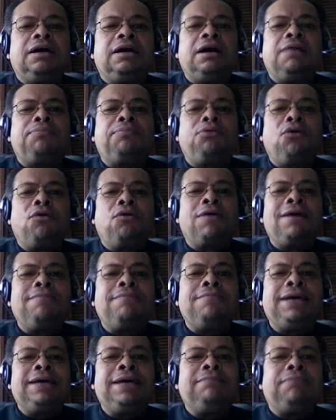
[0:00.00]
a
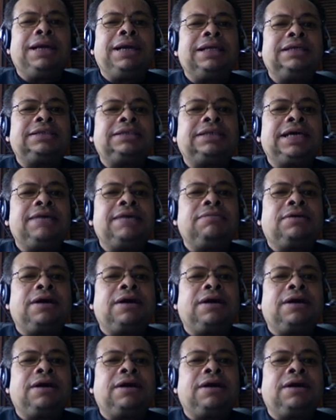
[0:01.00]
program made by the same